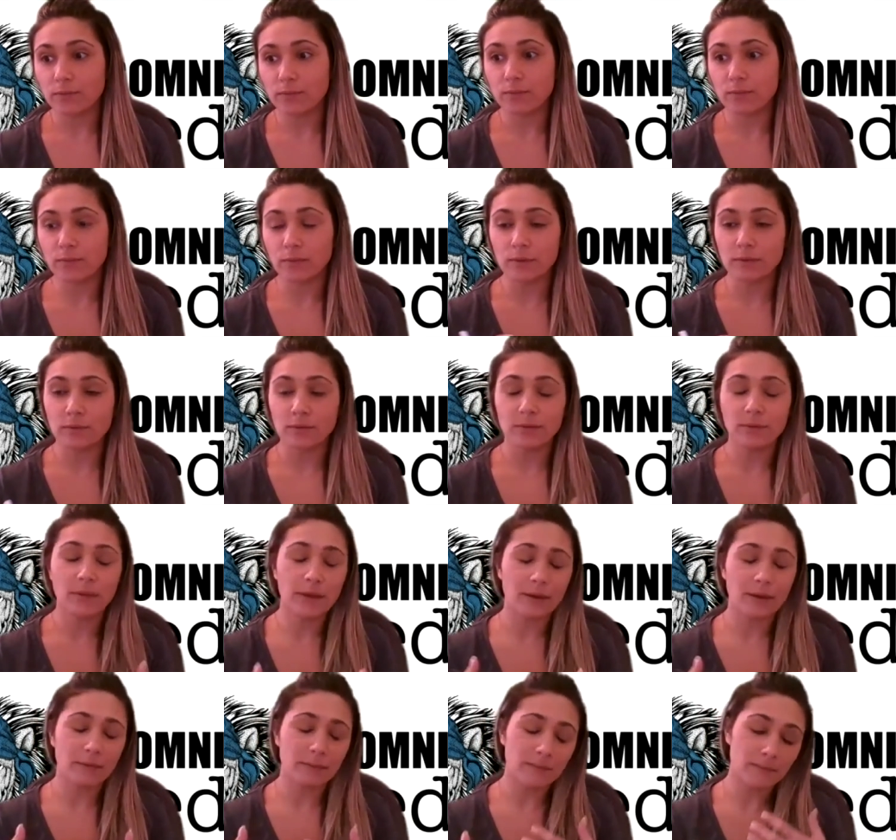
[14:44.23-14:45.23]
are
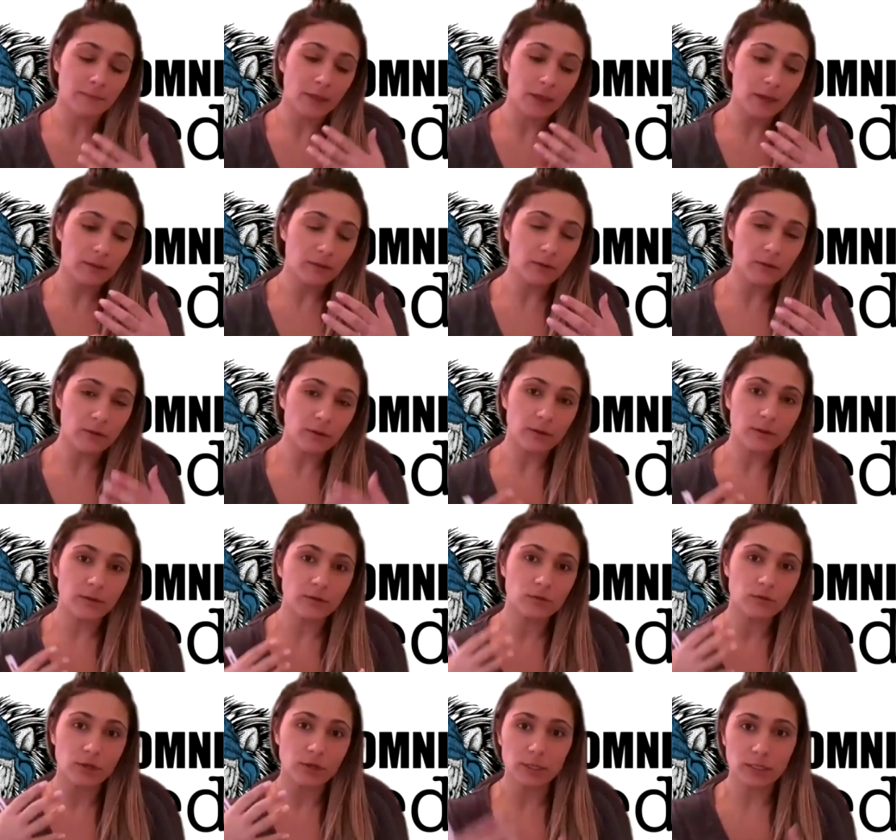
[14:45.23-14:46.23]
like they're they're
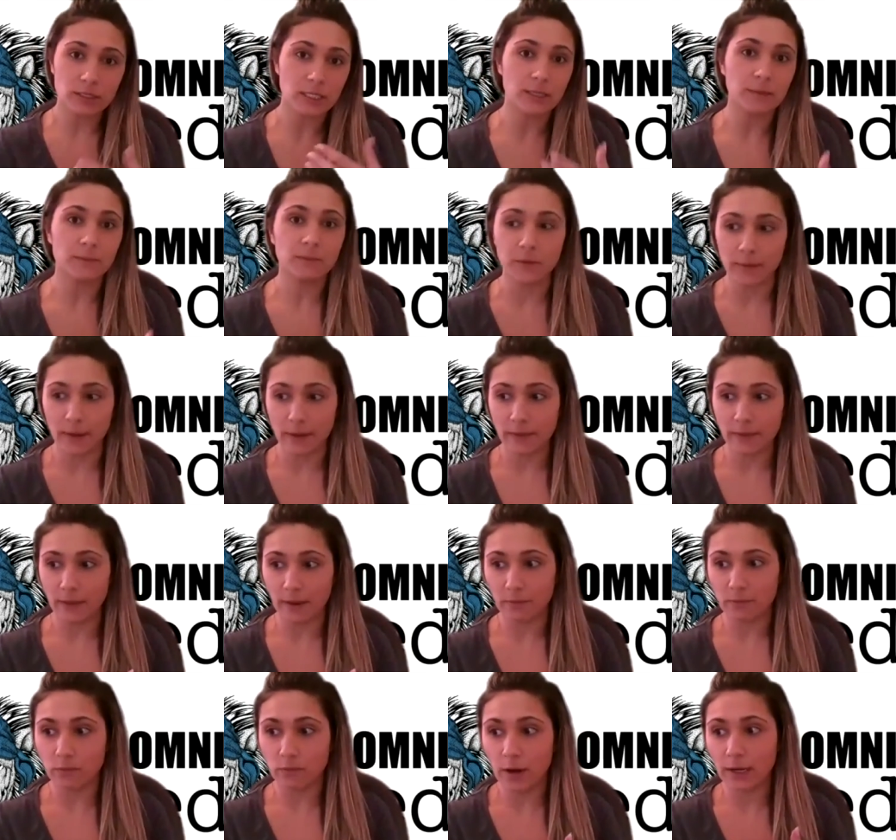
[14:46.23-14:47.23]
trying to implement them
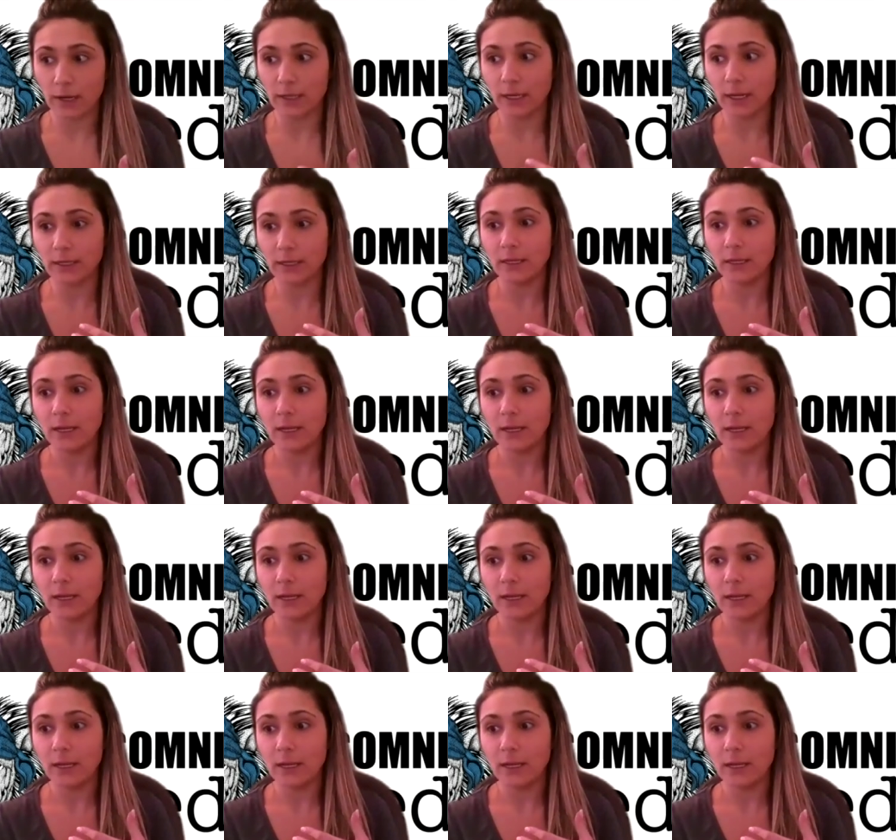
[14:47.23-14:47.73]
right and